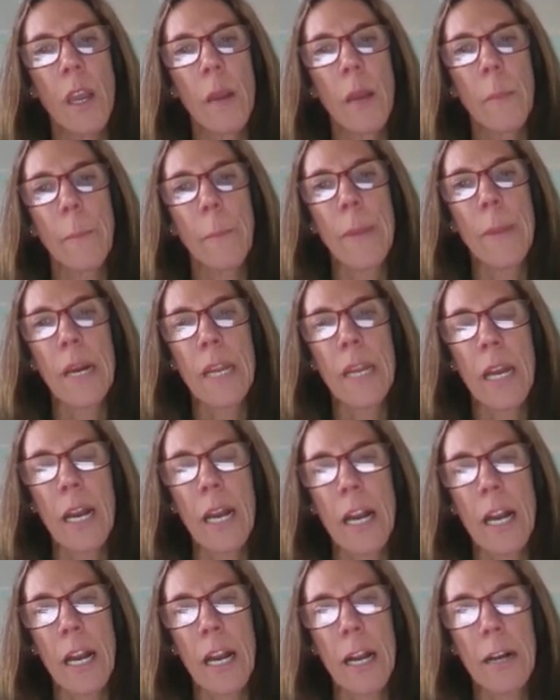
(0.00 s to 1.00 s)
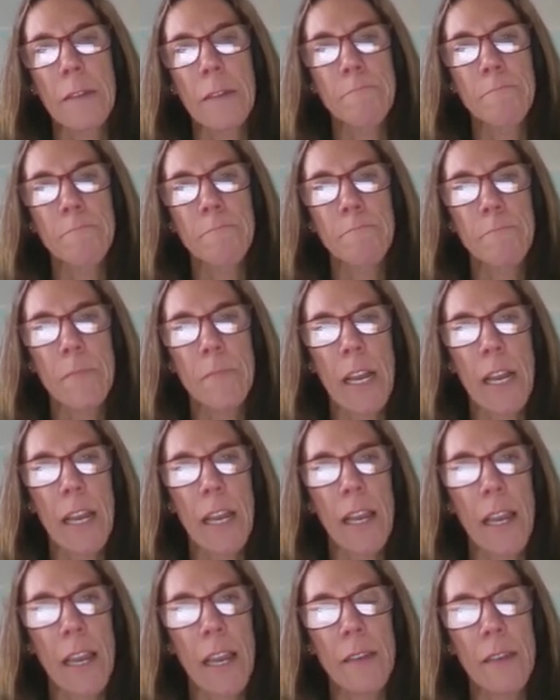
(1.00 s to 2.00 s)
But
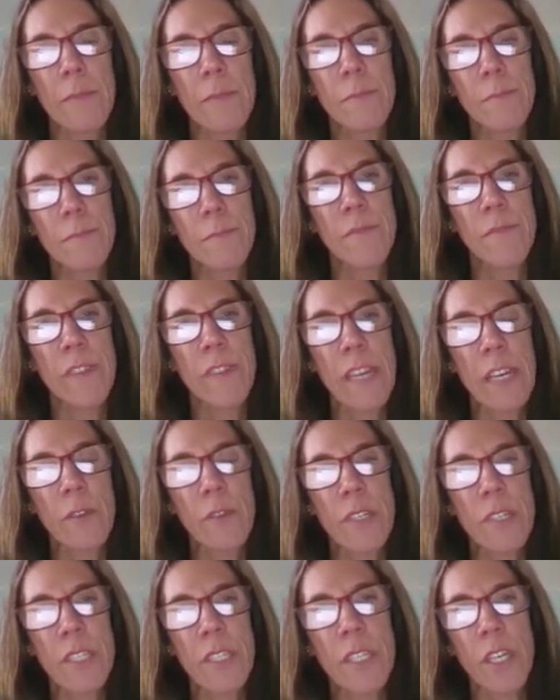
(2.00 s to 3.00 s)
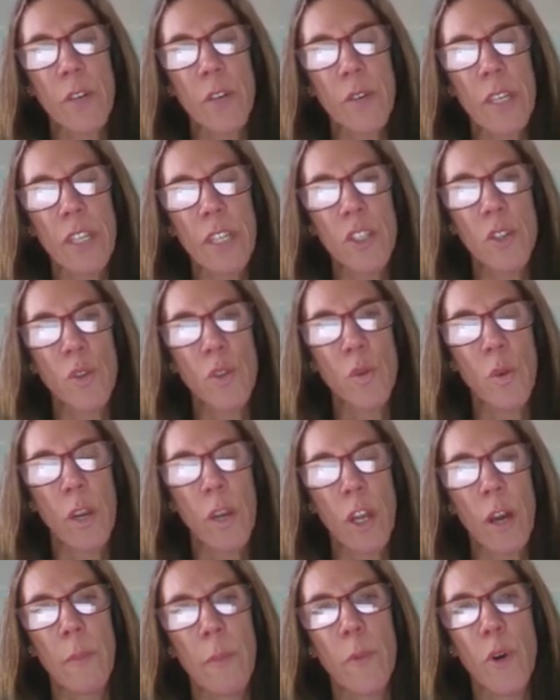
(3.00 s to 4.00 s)
I think we still need to do a
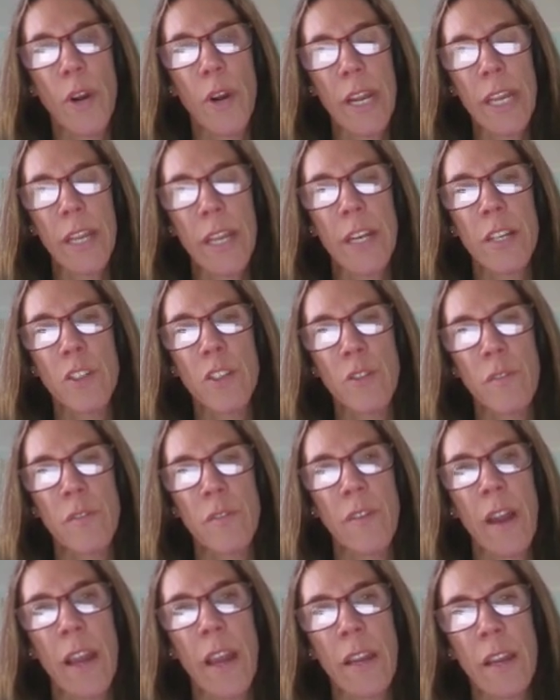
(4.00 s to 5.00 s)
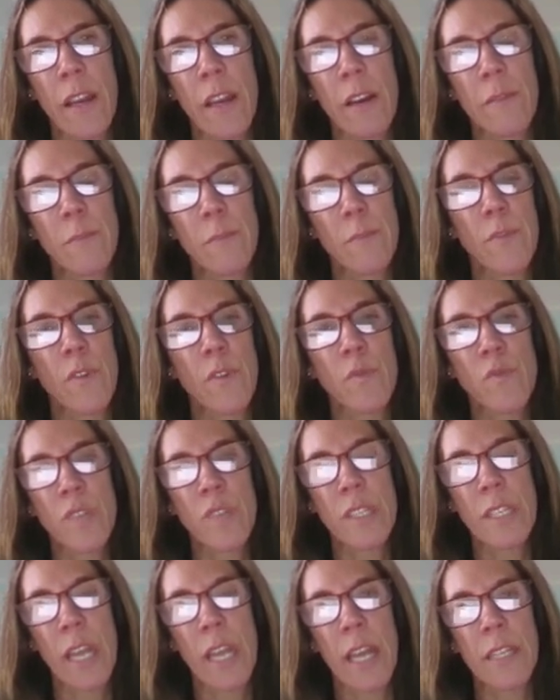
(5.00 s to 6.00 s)
lot more here to find
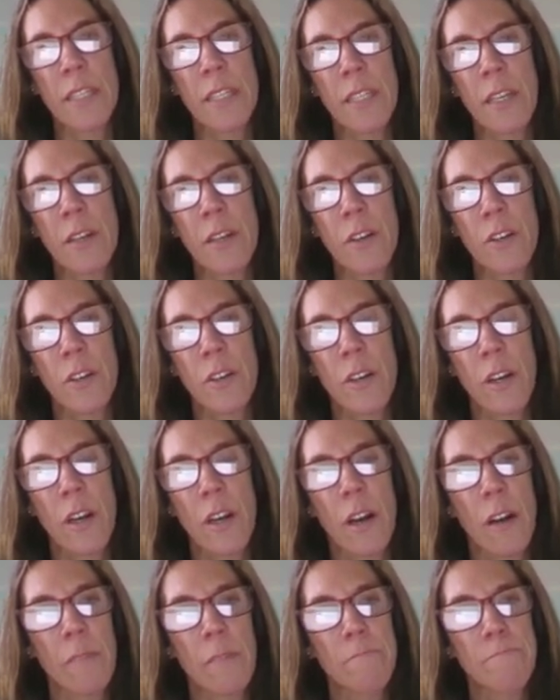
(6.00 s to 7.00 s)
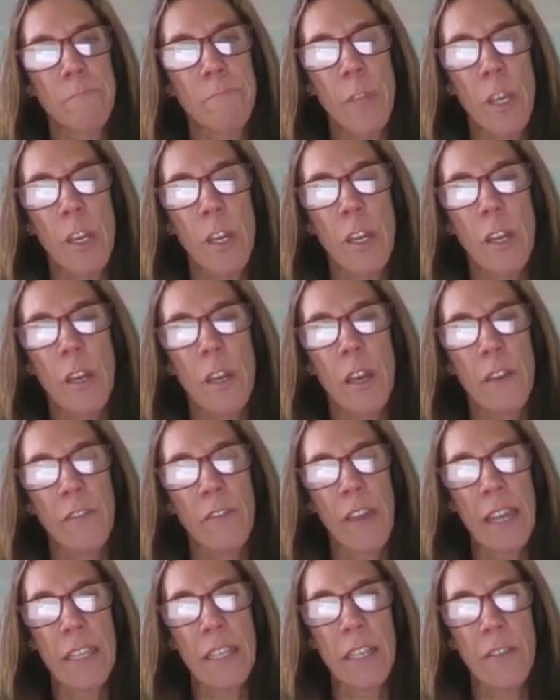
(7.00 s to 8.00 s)
fungicides that are
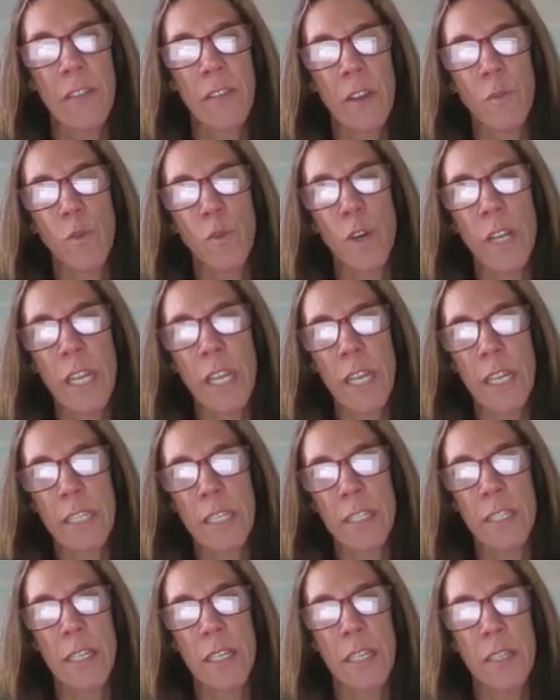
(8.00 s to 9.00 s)
effective and work against this,